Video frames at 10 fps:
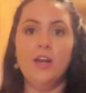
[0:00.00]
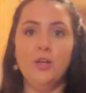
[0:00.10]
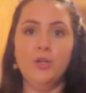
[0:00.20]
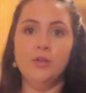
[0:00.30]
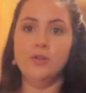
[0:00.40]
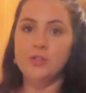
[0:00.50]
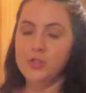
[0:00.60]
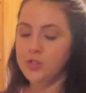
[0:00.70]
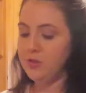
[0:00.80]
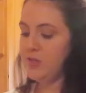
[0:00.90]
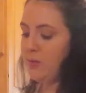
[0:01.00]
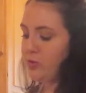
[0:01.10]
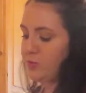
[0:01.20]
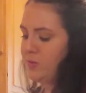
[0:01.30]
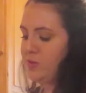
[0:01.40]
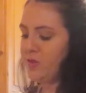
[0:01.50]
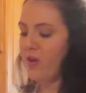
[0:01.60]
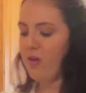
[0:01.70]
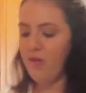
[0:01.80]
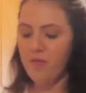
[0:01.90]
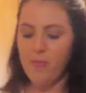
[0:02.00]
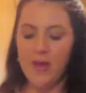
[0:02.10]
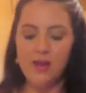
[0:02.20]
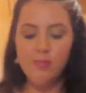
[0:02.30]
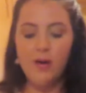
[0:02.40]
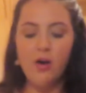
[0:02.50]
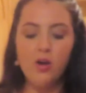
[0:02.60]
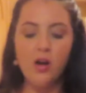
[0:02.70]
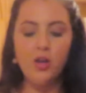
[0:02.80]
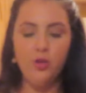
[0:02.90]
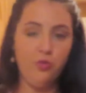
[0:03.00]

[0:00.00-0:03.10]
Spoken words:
and use 2 tablespoons of baking powder.